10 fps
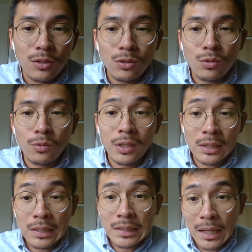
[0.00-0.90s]
to
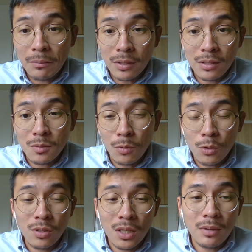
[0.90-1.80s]
return them because
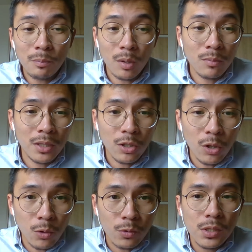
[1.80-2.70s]
most of them are probably
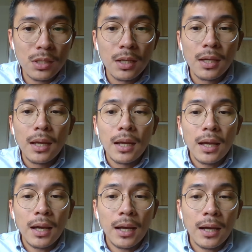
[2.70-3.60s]
closed.
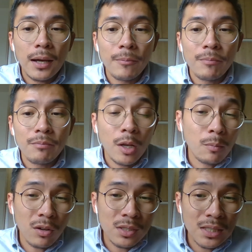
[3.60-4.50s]

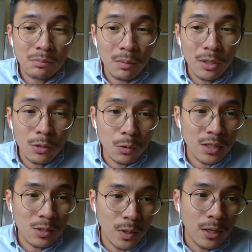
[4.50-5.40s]
Mailboxes are probably closed
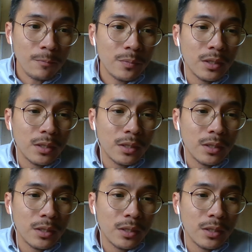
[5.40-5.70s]
as well.